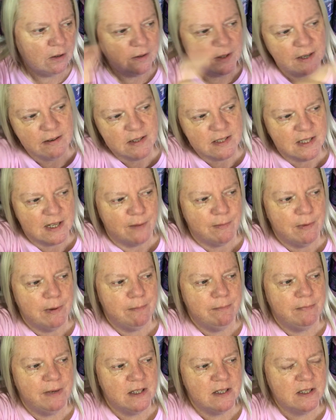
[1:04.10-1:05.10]
There are some at
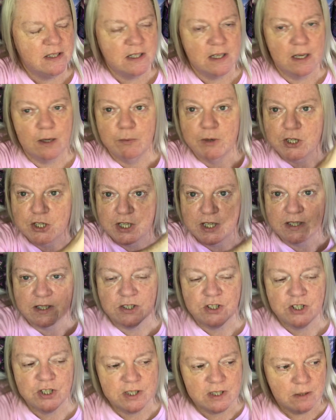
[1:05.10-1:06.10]
Minster, which is
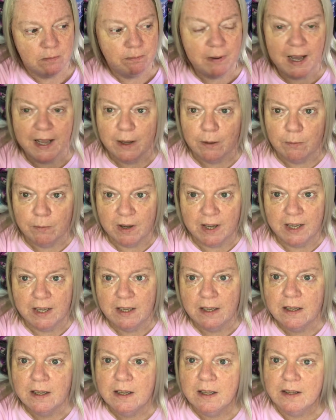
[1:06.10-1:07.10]
just a bay away,
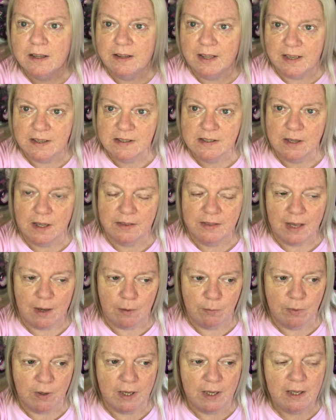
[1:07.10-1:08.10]
that's that
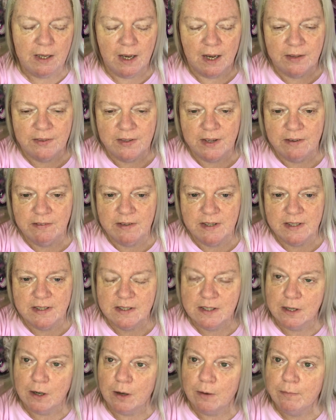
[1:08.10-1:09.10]
way. And there is
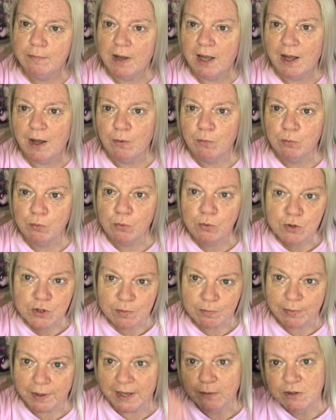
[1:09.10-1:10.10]
some at Warden
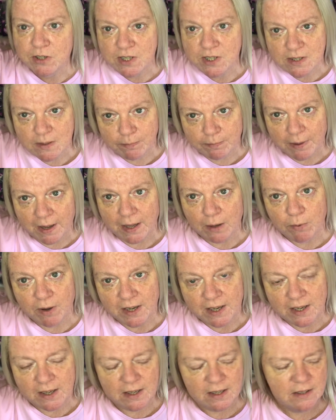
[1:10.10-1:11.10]
Bay, which is a bay
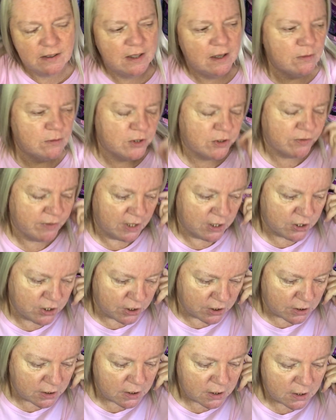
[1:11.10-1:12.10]
away in that
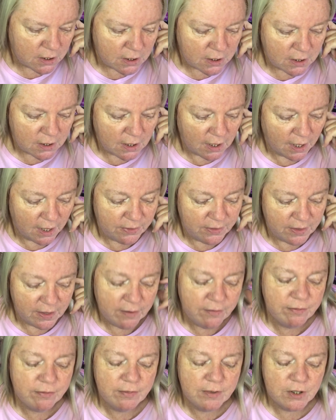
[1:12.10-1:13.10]
direction. And
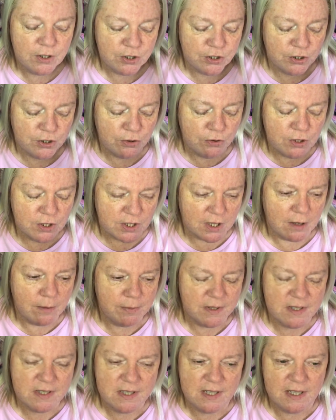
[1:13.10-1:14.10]
they've shored up
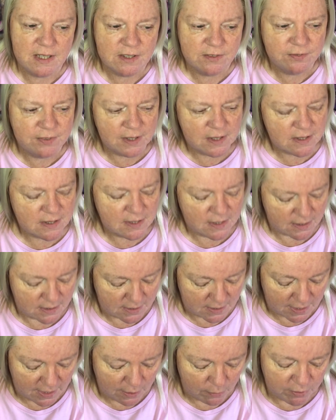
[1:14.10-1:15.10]
the sea defences
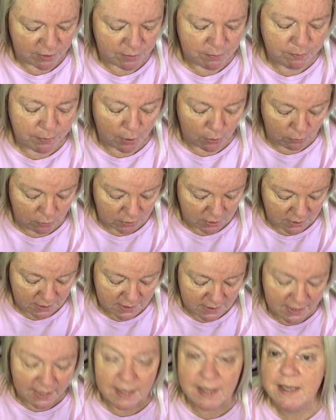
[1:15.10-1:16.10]
there with boulders
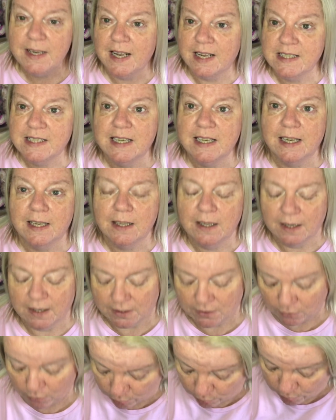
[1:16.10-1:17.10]
in netting
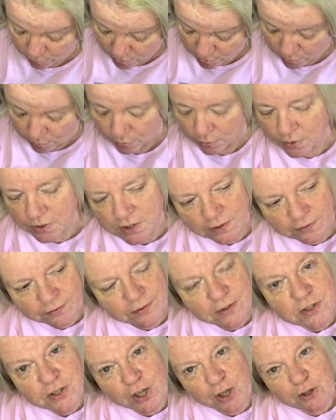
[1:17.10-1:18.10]
and all sorts of,
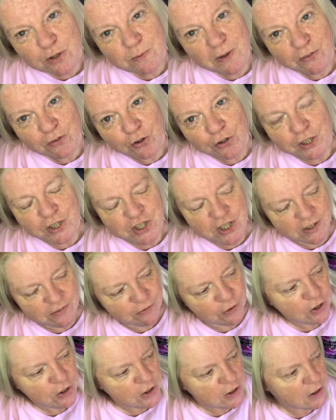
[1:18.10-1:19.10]
excuse me, I've got an itchy
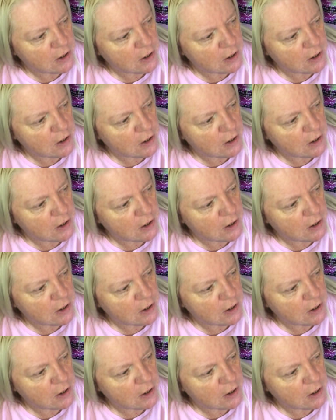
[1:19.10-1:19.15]
foot,